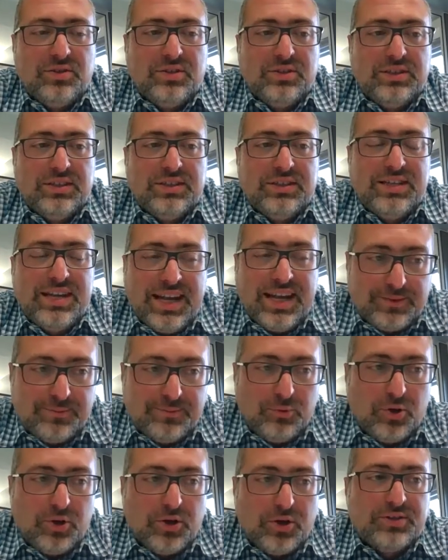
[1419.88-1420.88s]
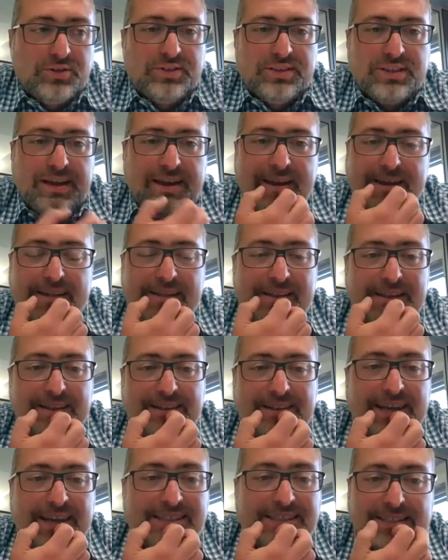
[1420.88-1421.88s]
networks and the
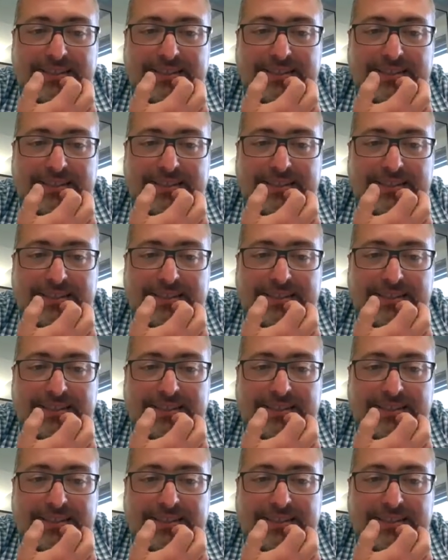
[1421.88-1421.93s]
data